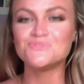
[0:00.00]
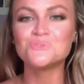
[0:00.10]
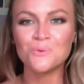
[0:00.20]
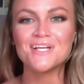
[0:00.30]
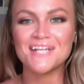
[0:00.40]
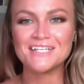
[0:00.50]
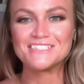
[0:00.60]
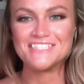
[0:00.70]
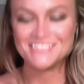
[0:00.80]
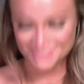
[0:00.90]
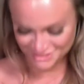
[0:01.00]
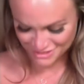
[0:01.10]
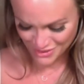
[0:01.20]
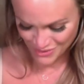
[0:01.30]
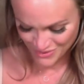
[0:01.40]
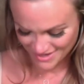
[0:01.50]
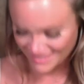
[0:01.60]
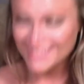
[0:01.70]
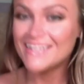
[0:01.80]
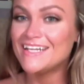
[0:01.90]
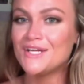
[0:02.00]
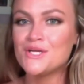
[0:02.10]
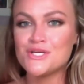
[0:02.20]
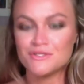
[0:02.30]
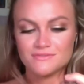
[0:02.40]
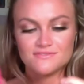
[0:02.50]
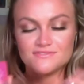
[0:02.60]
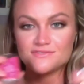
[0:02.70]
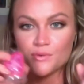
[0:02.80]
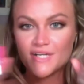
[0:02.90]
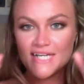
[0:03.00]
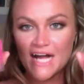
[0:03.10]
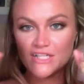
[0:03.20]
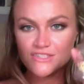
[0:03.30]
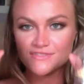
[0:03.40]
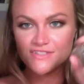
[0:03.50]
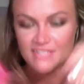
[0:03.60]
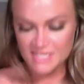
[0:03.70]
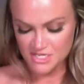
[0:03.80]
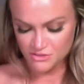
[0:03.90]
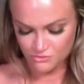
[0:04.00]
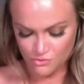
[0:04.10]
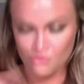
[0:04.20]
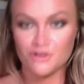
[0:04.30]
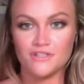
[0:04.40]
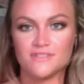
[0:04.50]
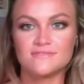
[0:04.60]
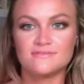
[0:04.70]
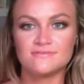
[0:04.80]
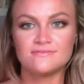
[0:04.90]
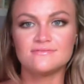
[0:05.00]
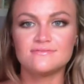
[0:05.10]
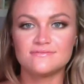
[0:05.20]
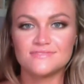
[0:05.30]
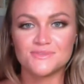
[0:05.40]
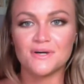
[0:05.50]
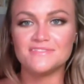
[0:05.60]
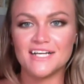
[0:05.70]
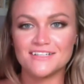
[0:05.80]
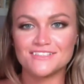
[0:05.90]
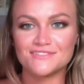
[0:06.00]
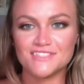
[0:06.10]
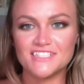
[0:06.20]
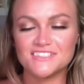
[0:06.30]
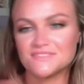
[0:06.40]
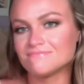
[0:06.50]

$20 each, so $40 for these or $12 for these.